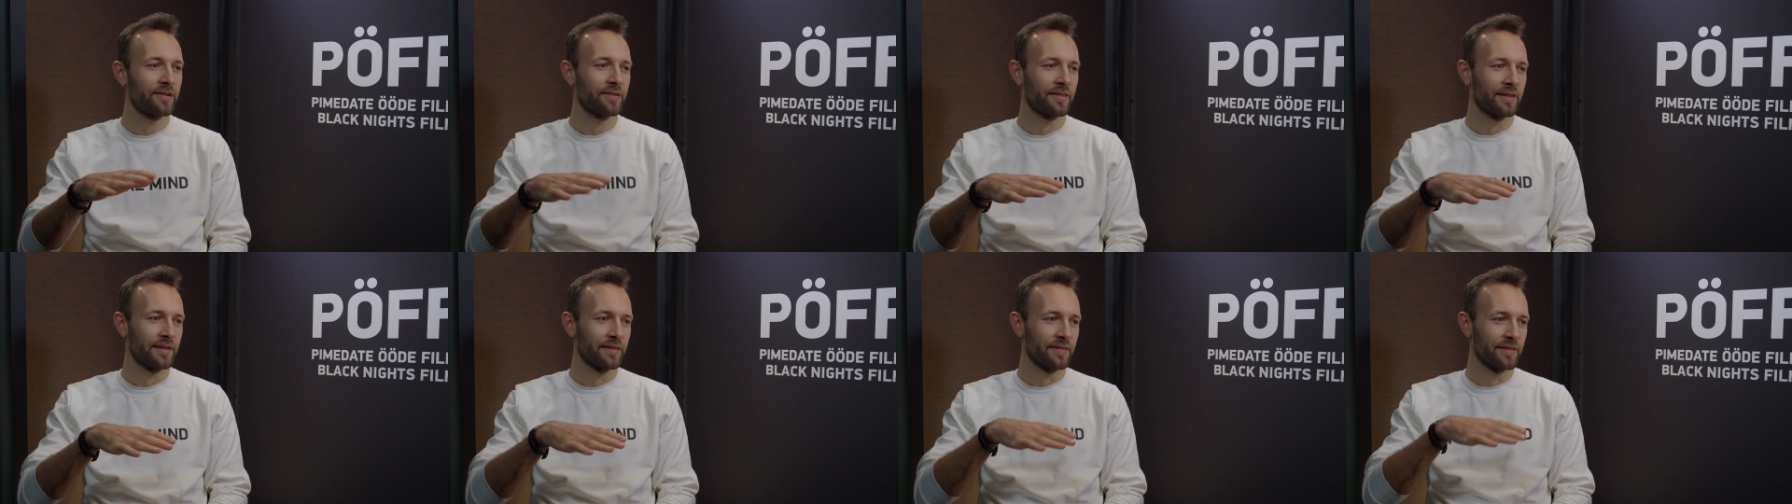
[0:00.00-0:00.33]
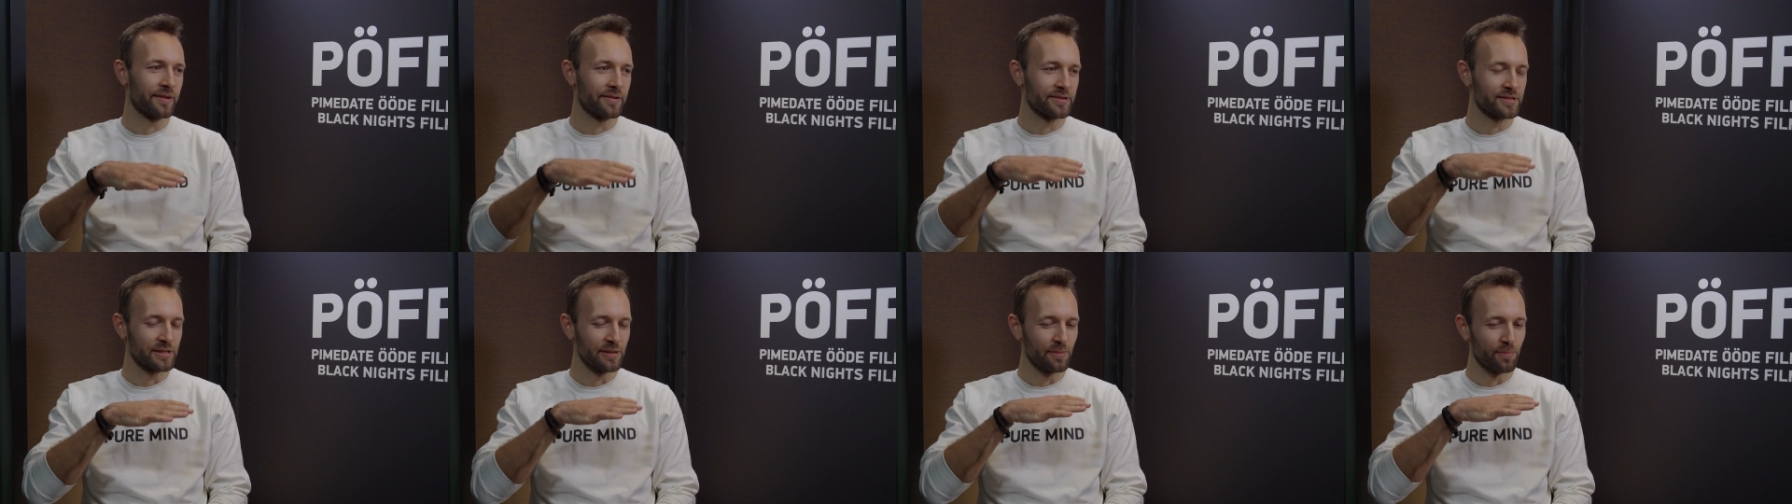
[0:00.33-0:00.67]
then
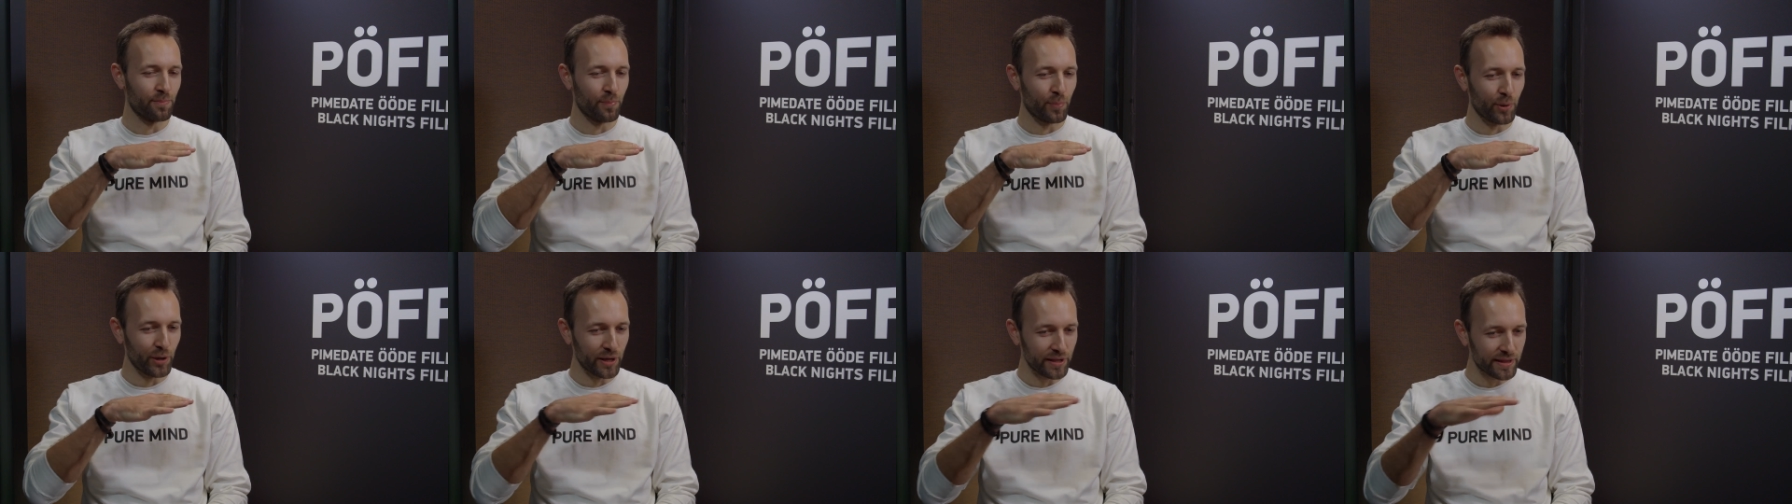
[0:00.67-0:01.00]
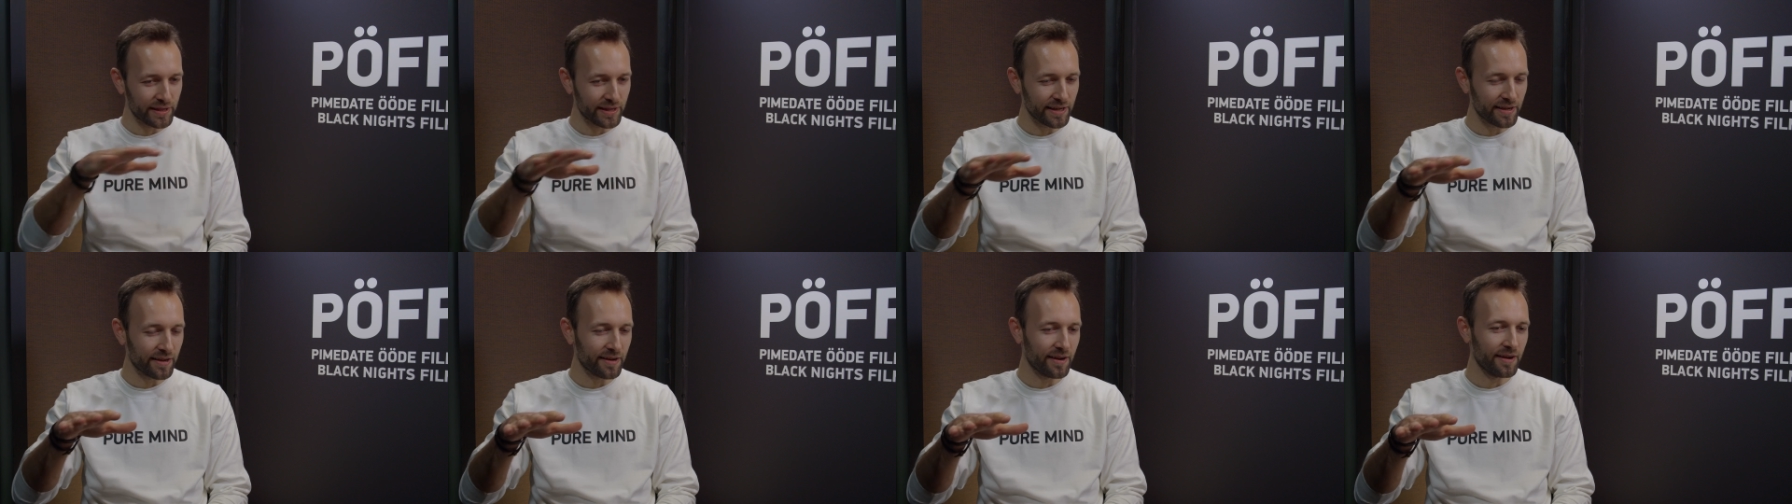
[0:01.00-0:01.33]
there's the
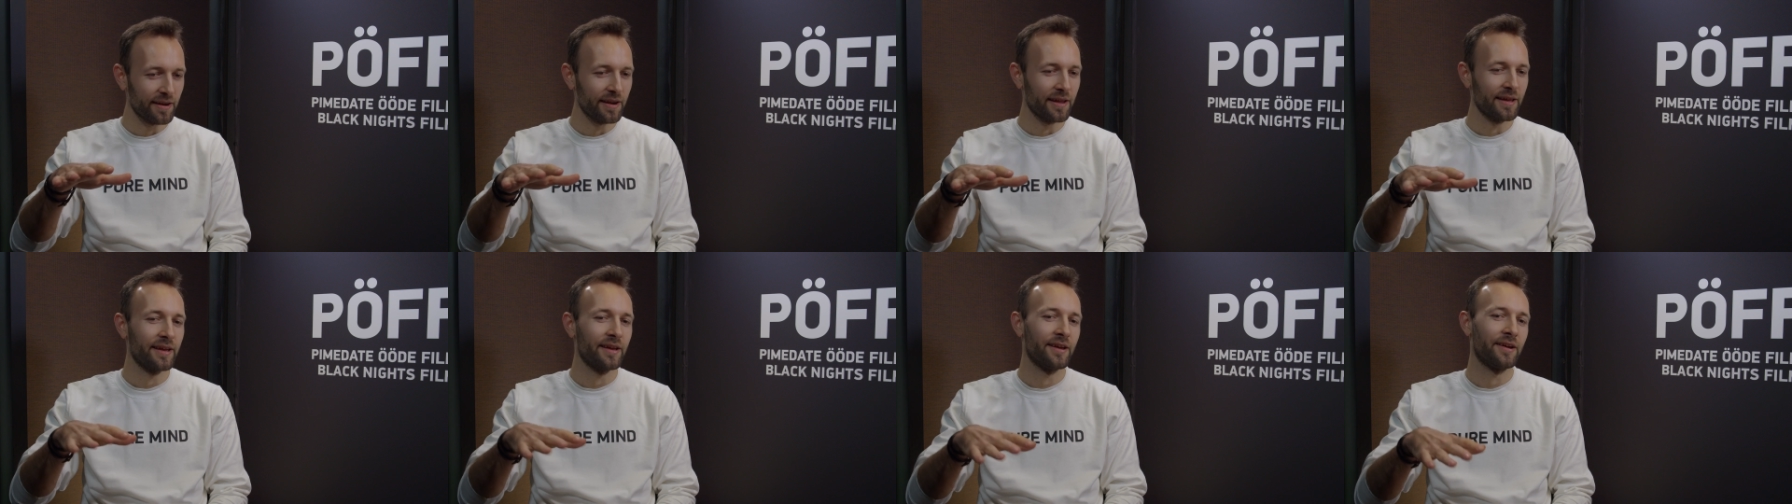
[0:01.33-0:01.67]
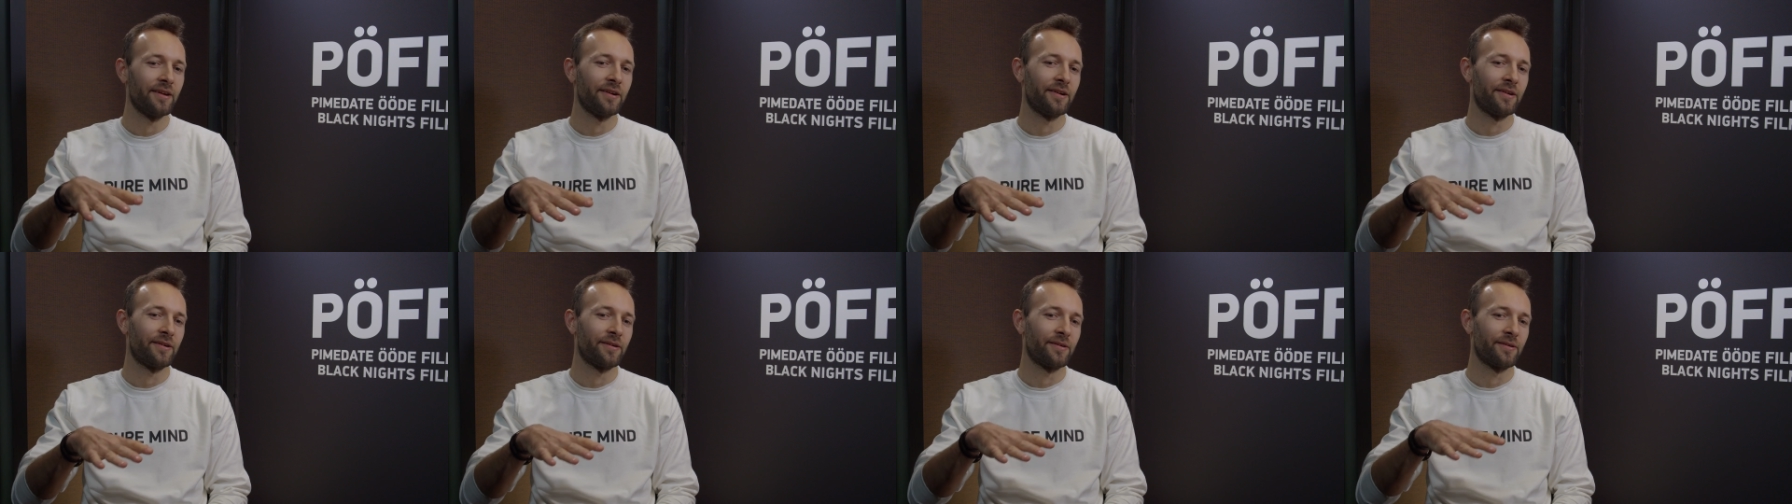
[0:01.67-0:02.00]
political
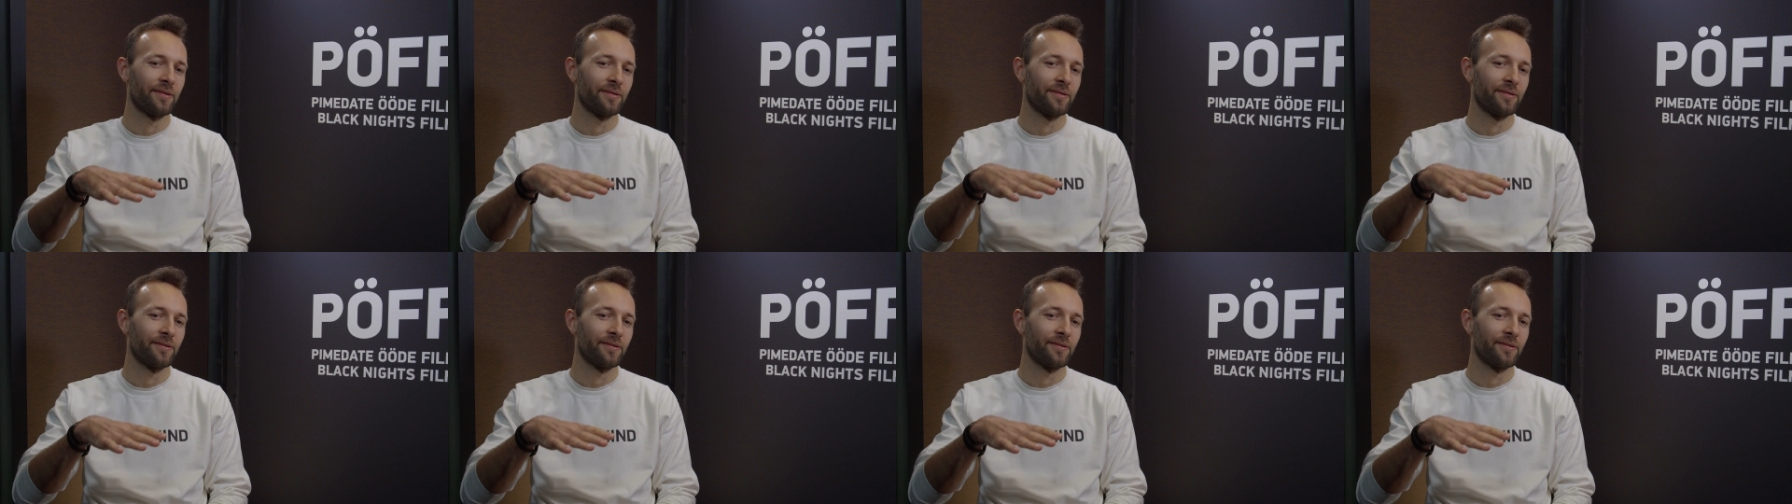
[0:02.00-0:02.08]
layer.